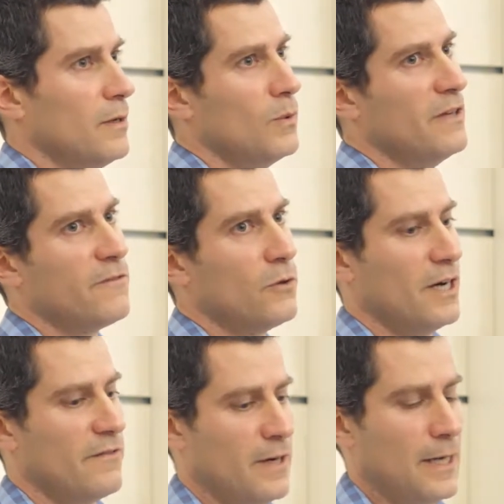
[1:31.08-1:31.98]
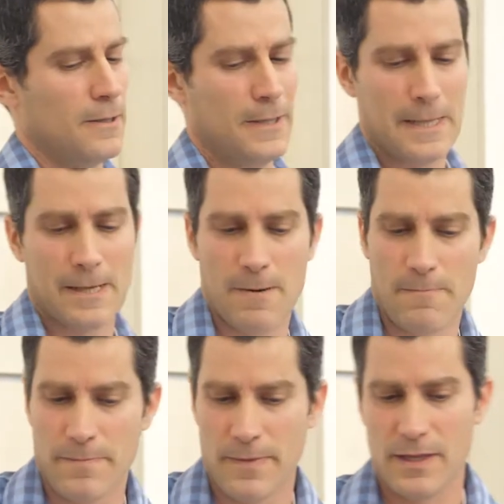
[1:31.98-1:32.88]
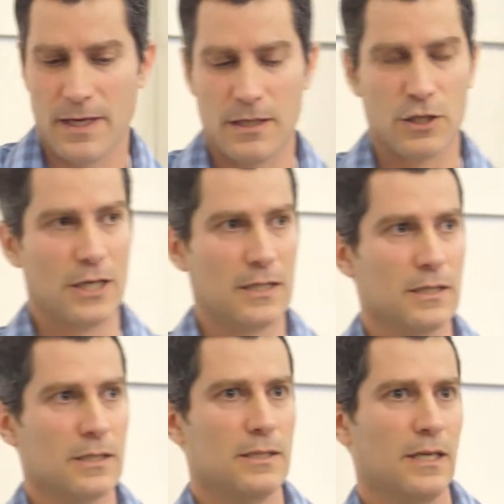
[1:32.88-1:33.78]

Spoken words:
if you have higher income, then the chances